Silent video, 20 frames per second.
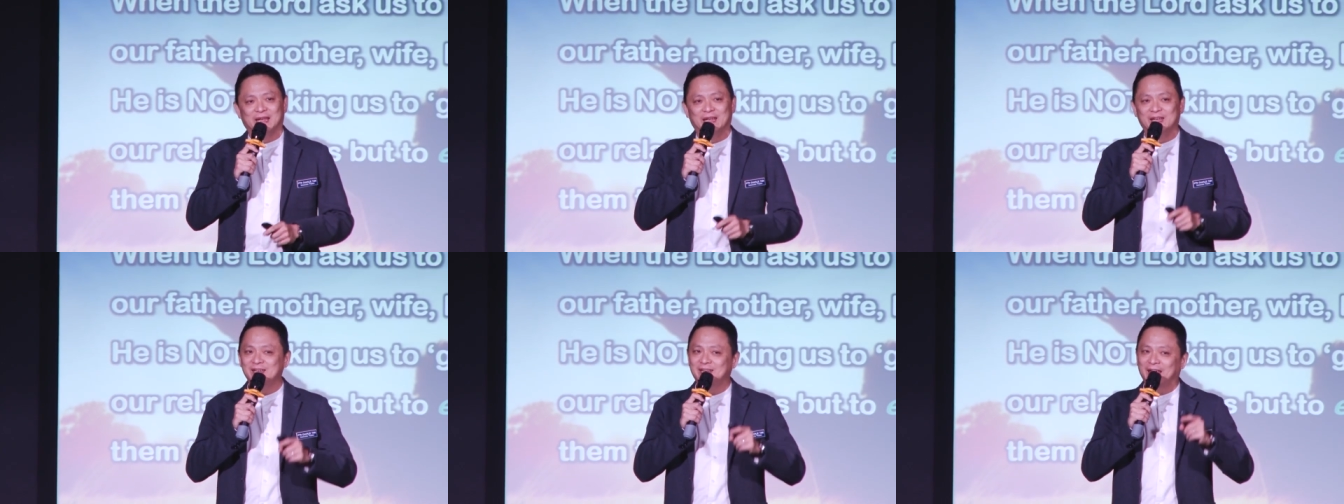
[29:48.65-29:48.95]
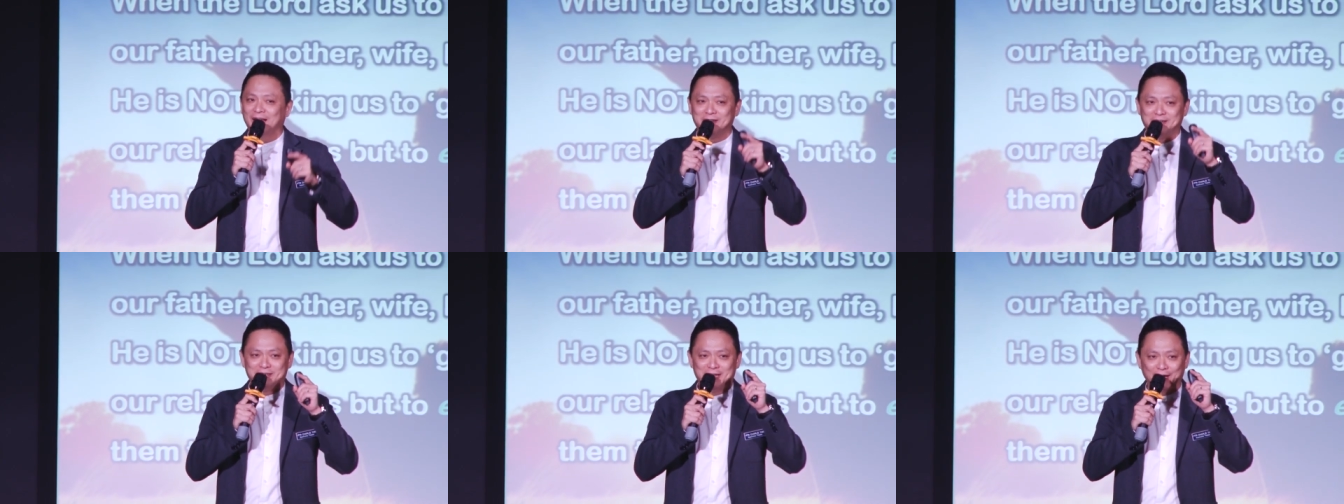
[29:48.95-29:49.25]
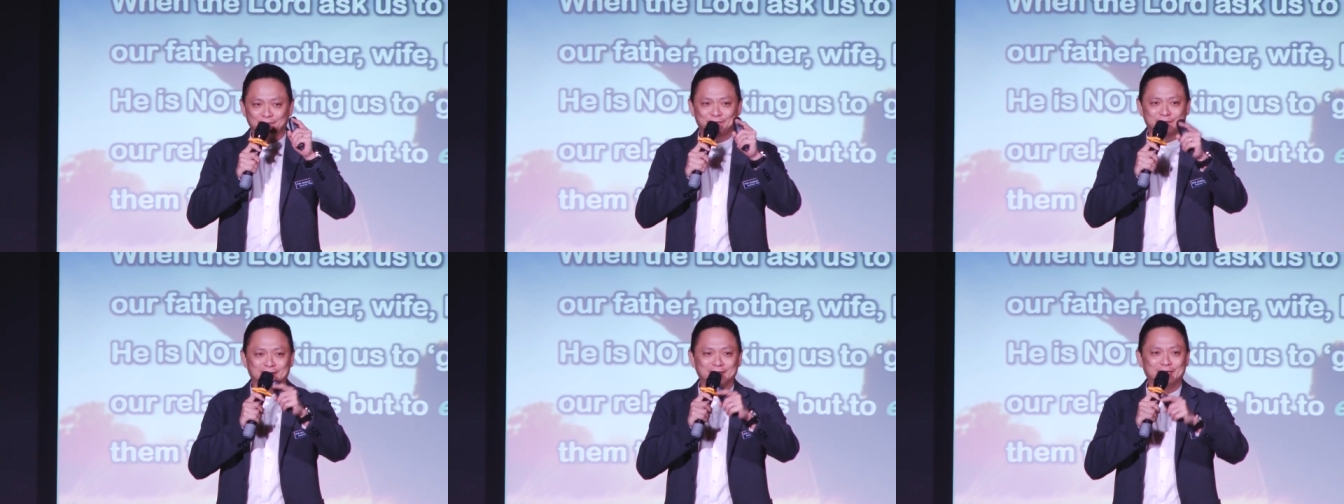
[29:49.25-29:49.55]
He can
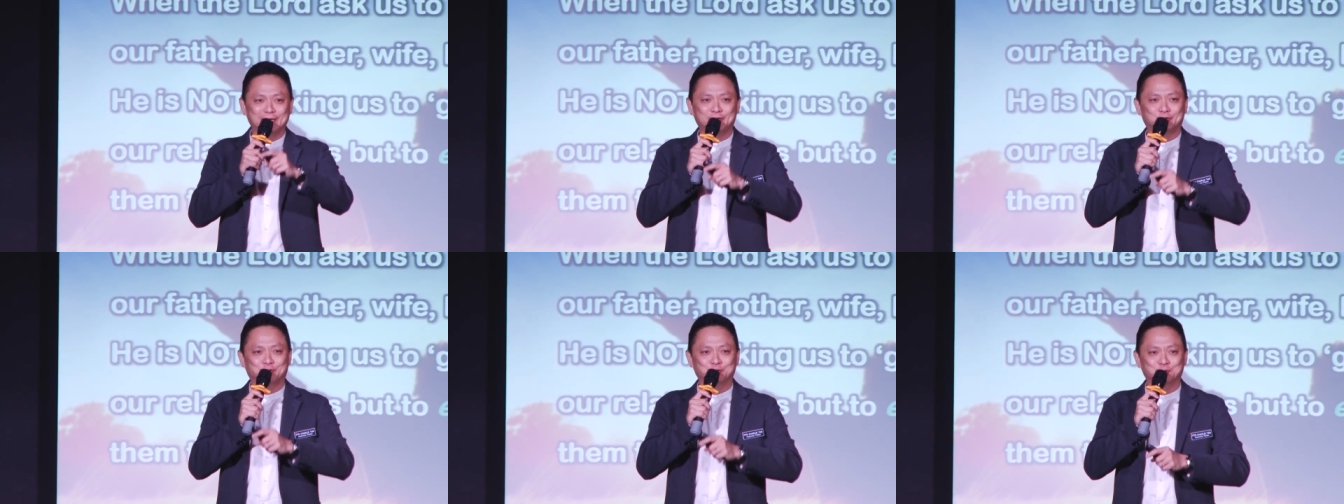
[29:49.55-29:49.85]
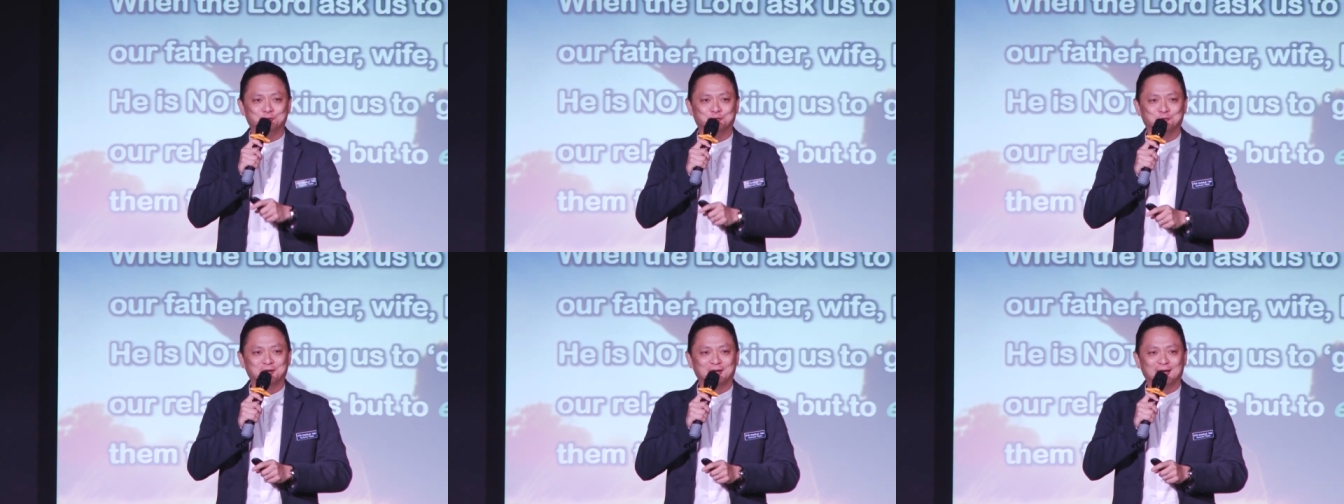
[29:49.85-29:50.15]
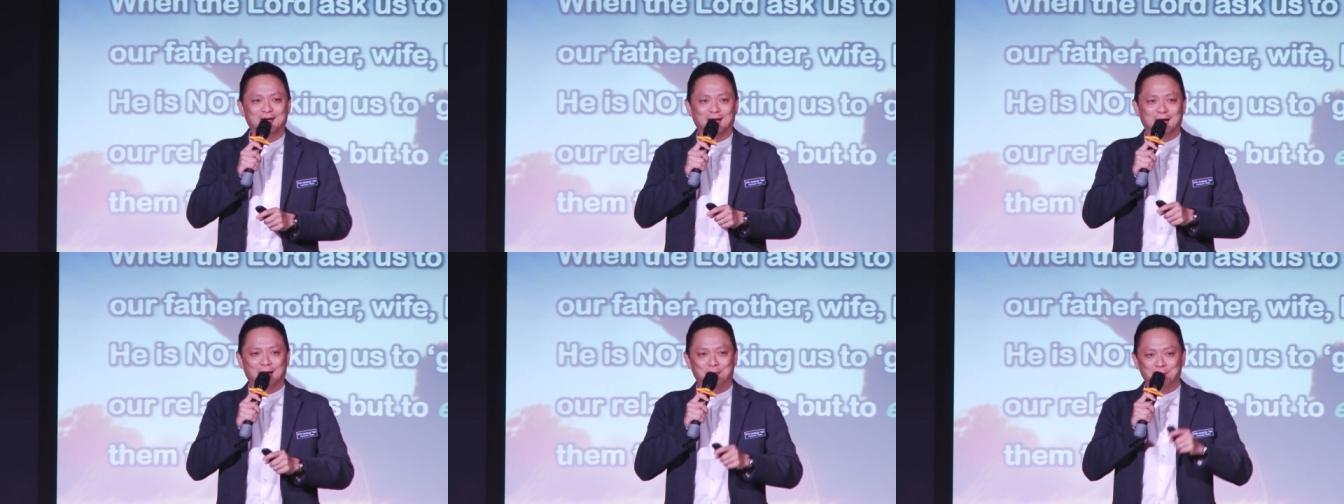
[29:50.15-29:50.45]
definitely do
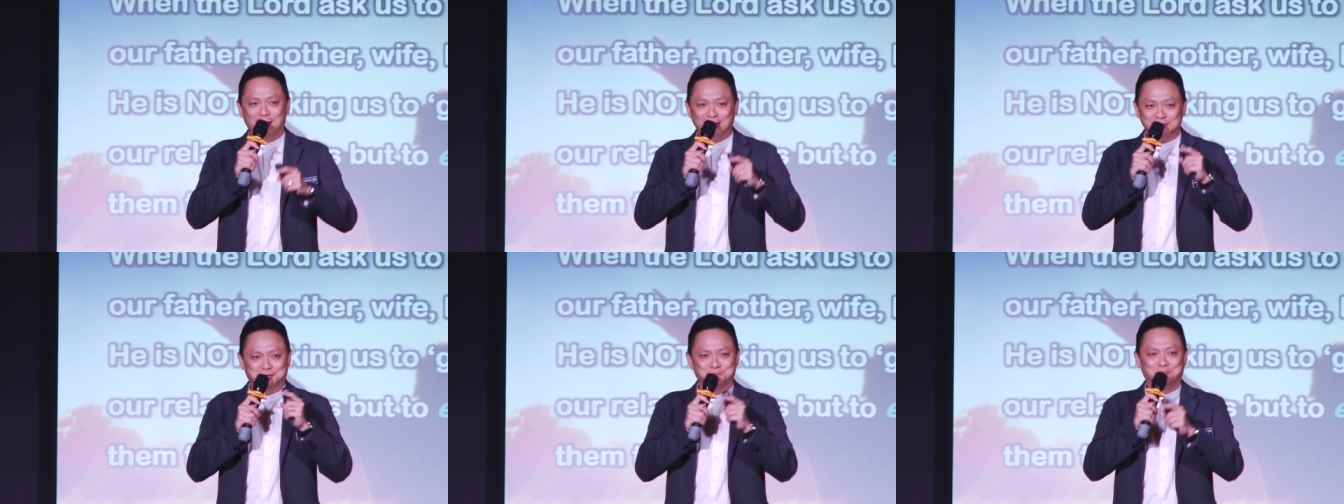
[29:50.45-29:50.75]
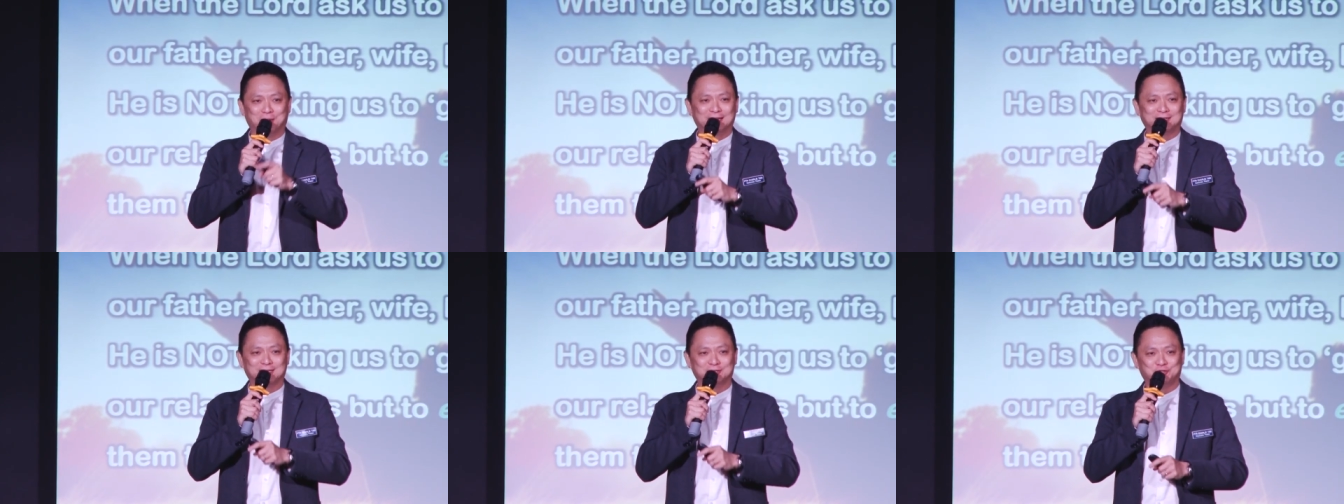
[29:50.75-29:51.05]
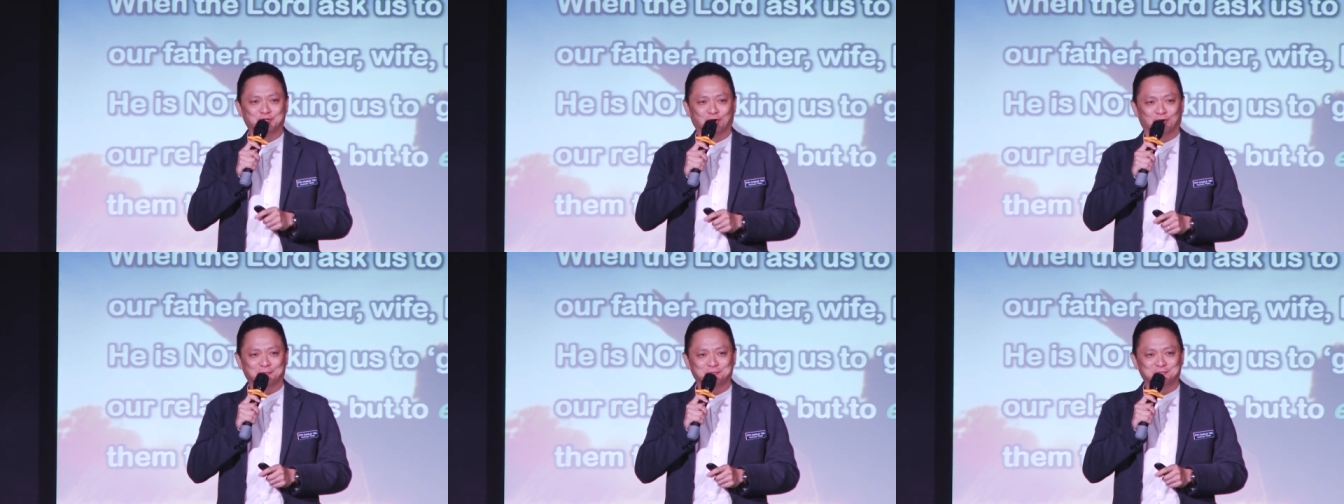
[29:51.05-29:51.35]
a much better
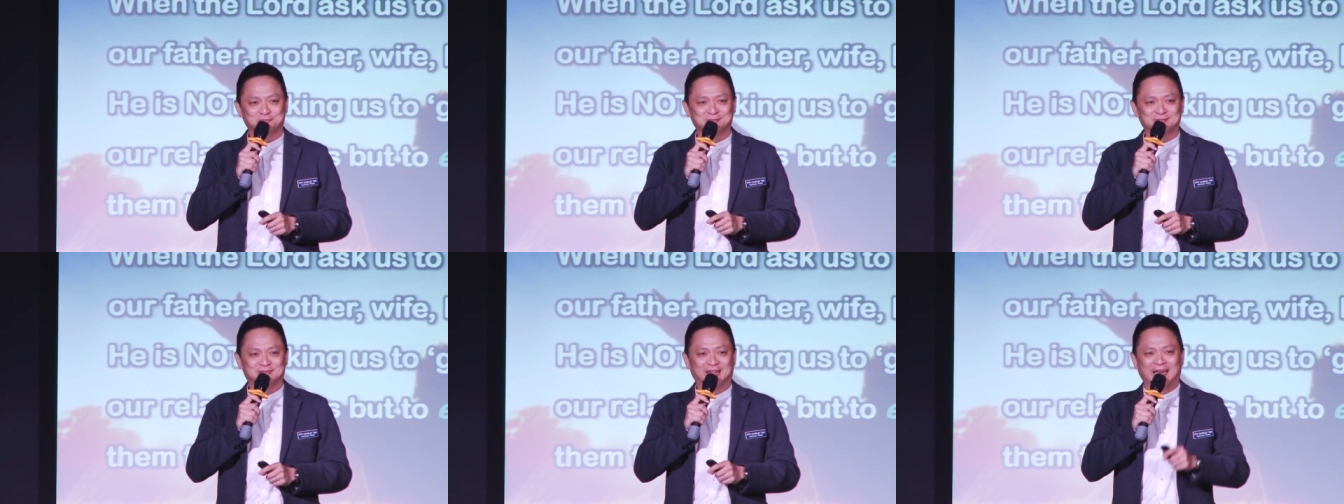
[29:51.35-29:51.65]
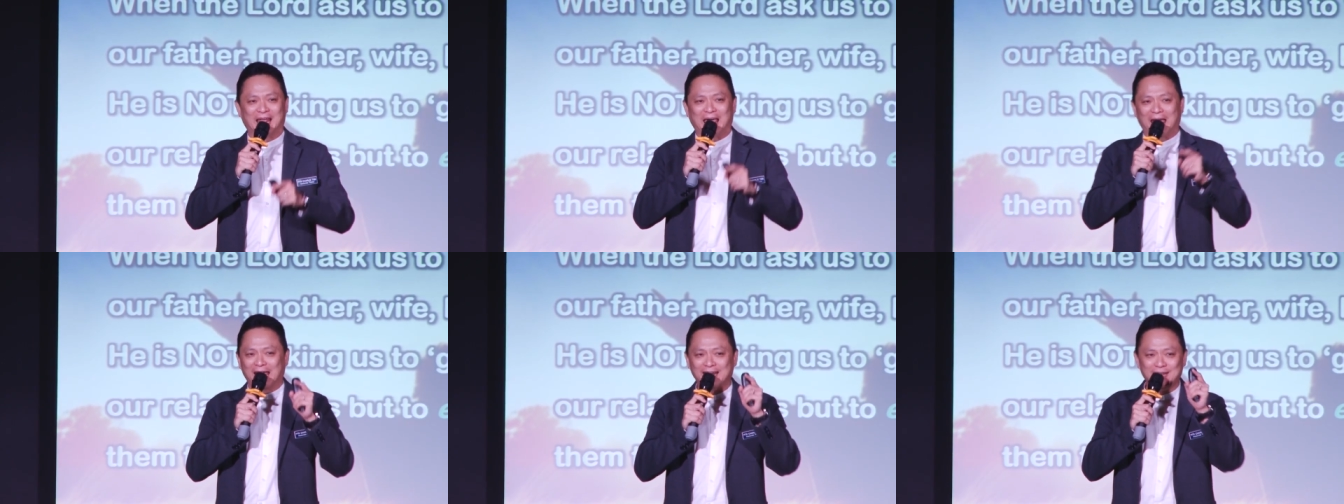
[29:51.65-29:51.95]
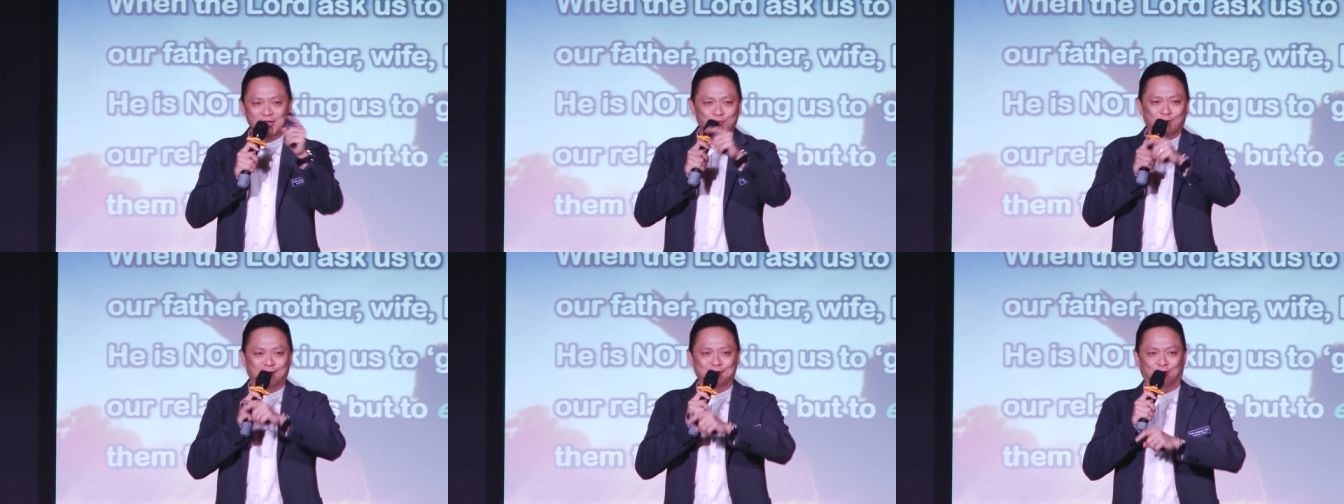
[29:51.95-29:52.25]
job than
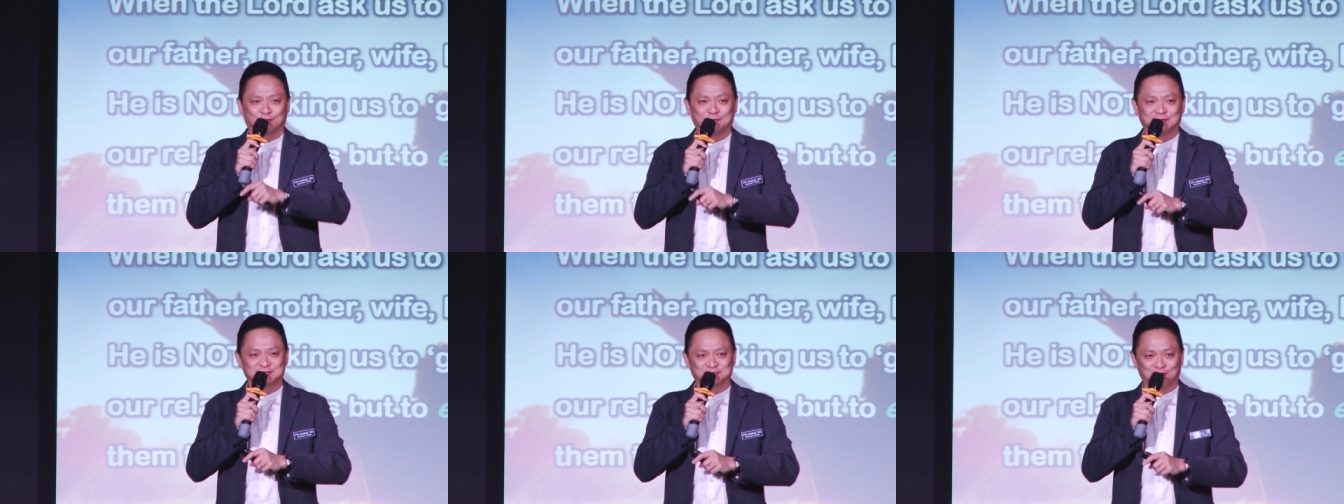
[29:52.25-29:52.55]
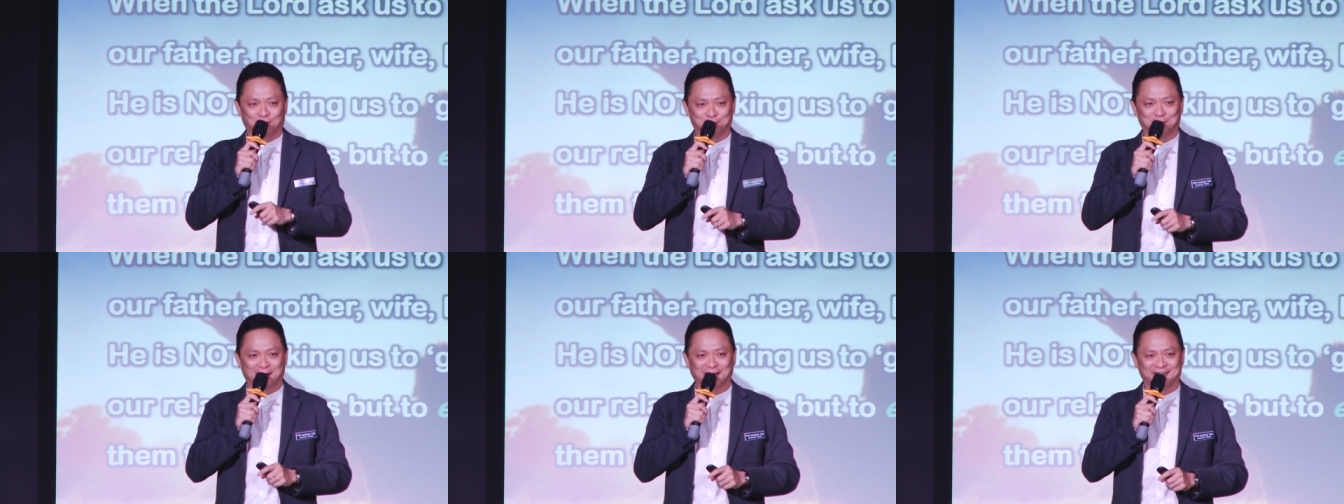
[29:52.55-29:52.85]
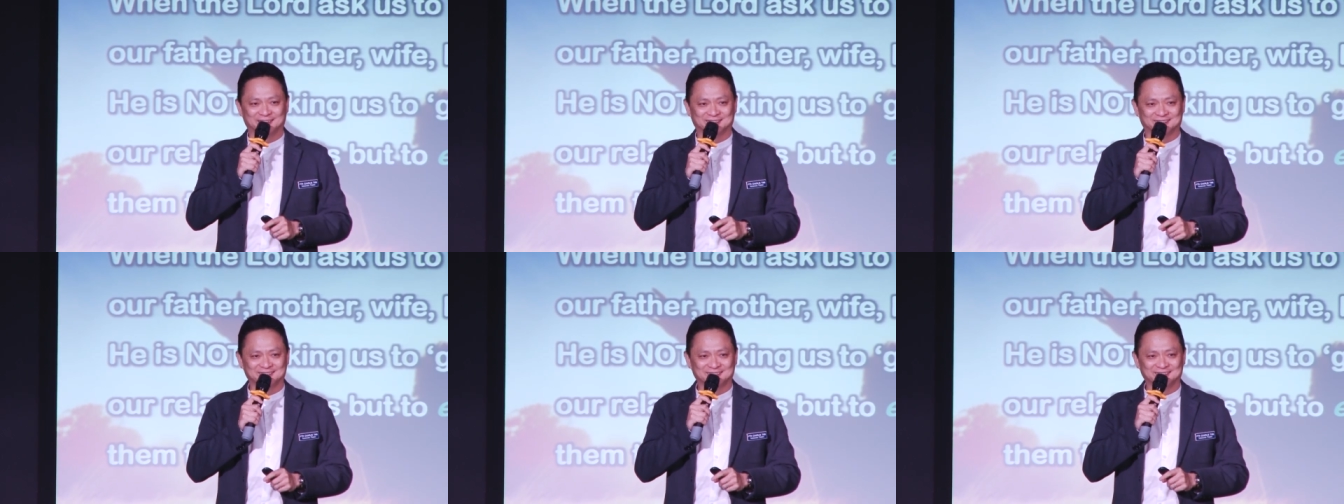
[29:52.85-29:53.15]
any one of us
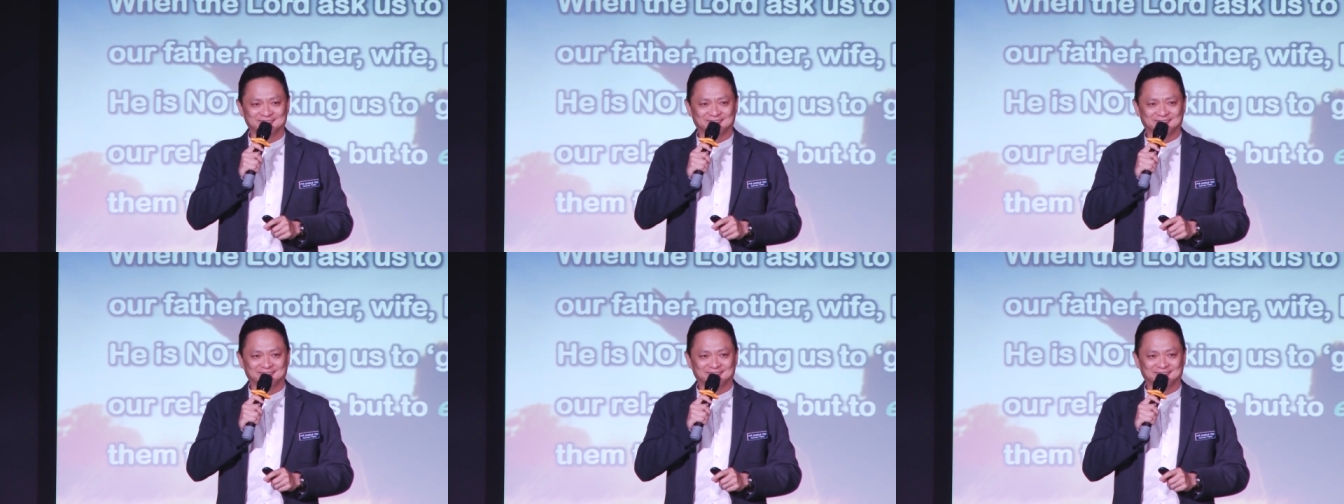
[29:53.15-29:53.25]
combined.